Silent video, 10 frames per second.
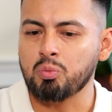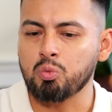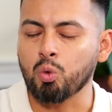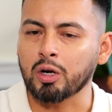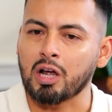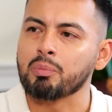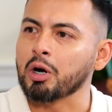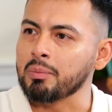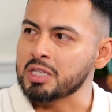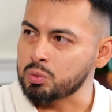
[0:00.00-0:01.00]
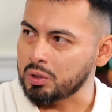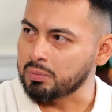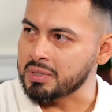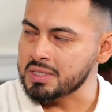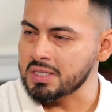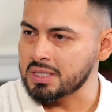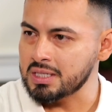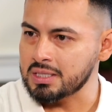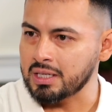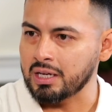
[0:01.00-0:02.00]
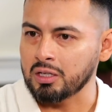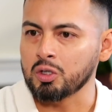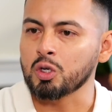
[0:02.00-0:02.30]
work on permits with businesses that,